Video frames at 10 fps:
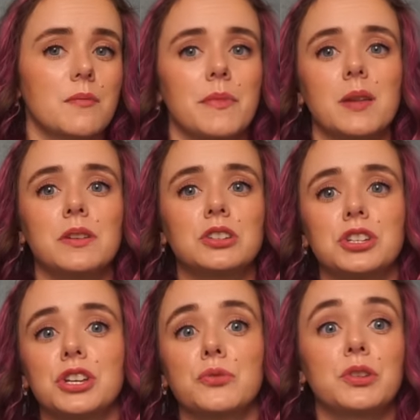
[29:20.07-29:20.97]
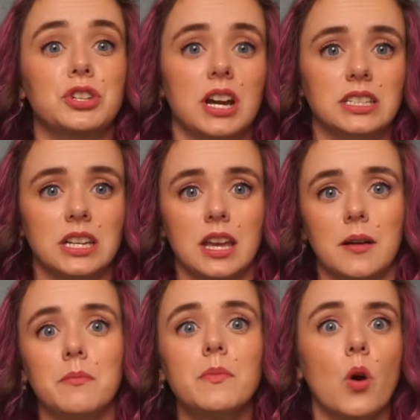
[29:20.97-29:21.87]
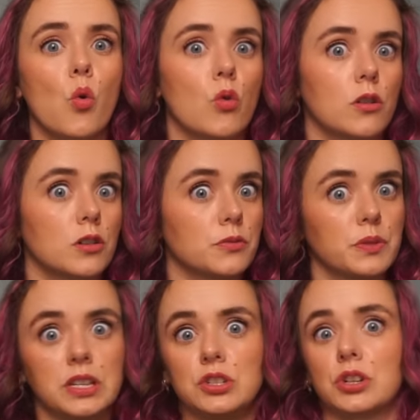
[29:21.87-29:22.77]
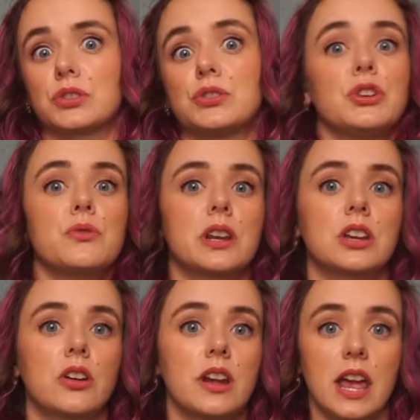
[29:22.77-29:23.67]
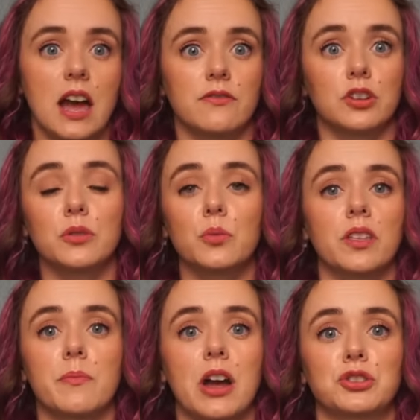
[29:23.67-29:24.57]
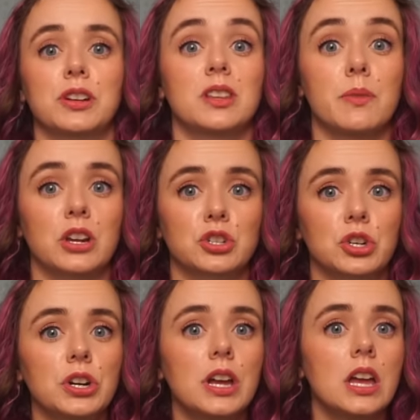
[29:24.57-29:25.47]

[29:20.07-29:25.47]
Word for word: Maybe she rejected him, or he just knew that he couldn't have her with Patrick in the picture,